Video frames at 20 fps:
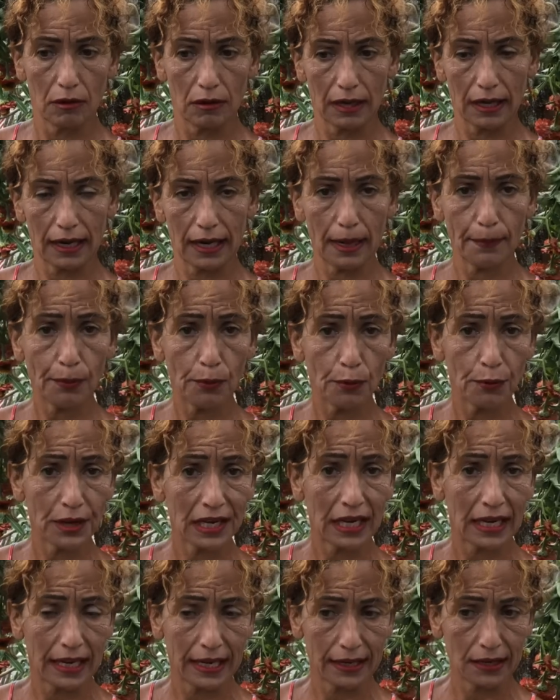a couple
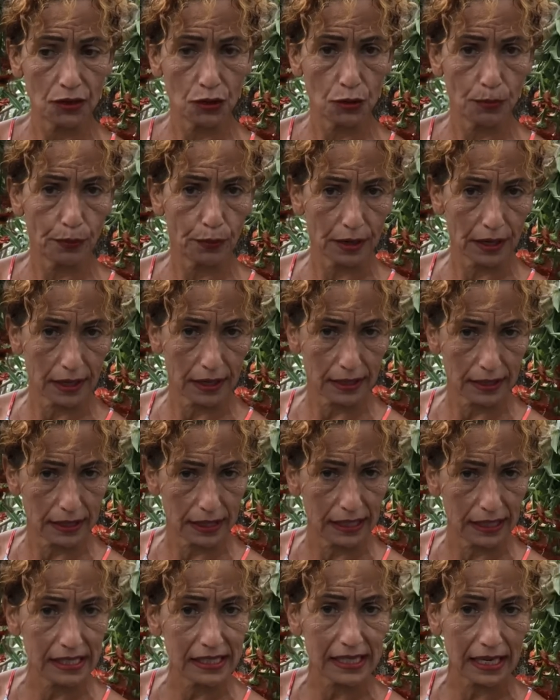weeks later, you put it in
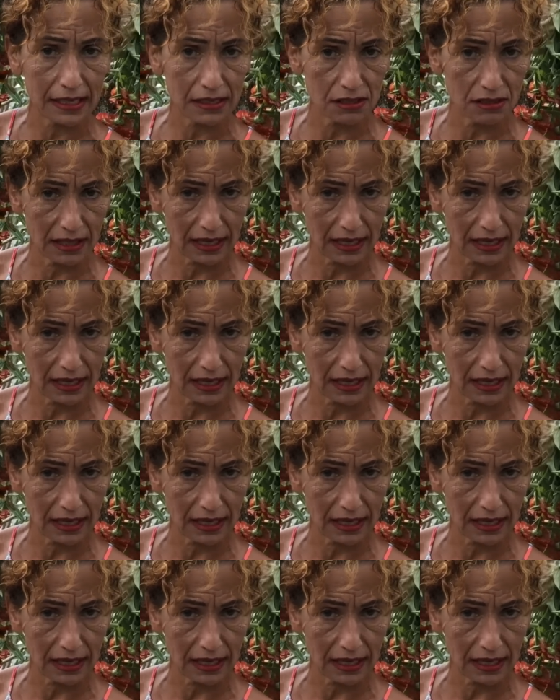east side